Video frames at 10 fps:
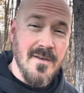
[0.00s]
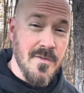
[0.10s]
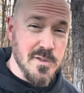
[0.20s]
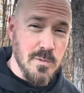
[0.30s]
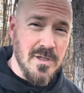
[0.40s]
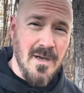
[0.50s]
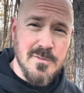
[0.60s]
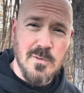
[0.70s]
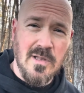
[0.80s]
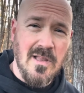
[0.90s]
This one
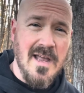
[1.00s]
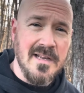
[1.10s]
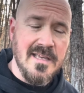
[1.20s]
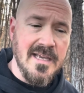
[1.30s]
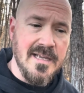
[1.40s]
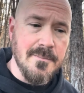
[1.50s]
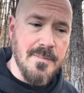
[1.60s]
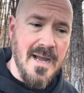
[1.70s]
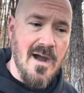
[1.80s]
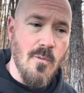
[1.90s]
comes with a lot of kick and
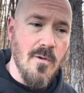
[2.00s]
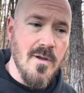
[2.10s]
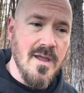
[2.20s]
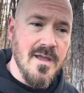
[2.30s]
power.